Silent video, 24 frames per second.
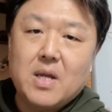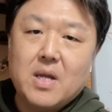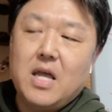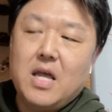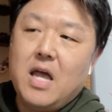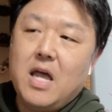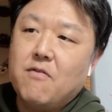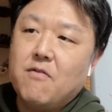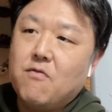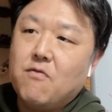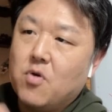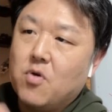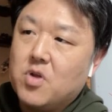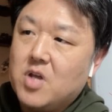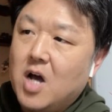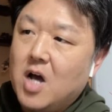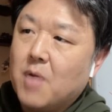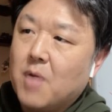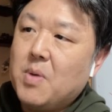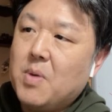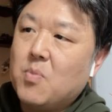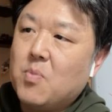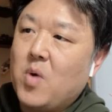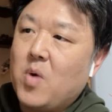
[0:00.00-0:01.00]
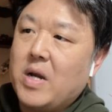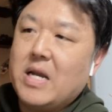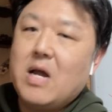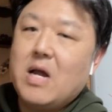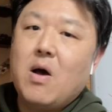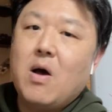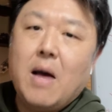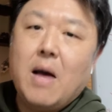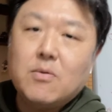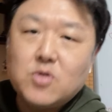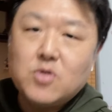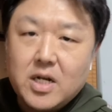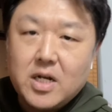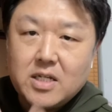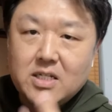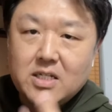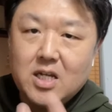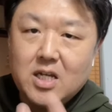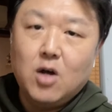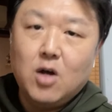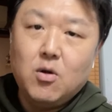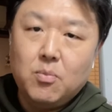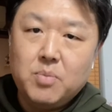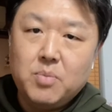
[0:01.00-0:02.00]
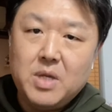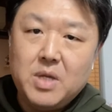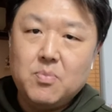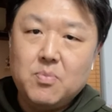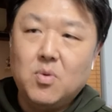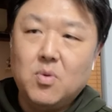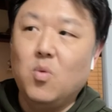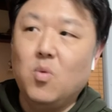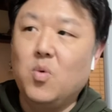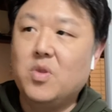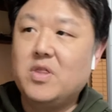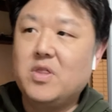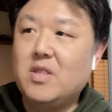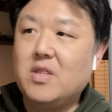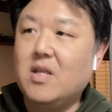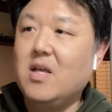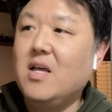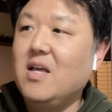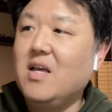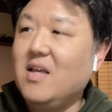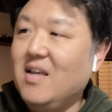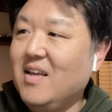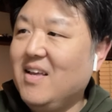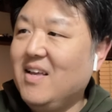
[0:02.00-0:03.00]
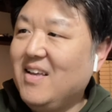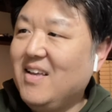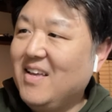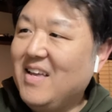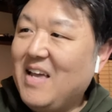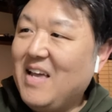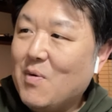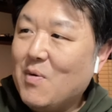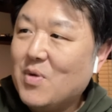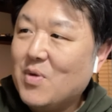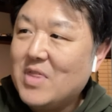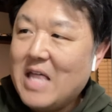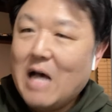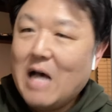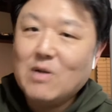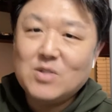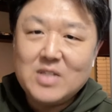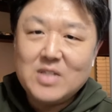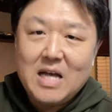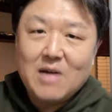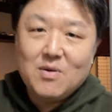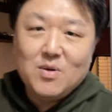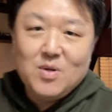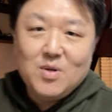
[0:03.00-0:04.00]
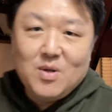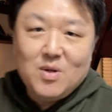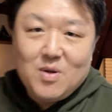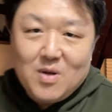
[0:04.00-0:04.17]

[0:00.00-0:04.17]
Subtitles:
And for young people right now, I'm trying to tell people without sounding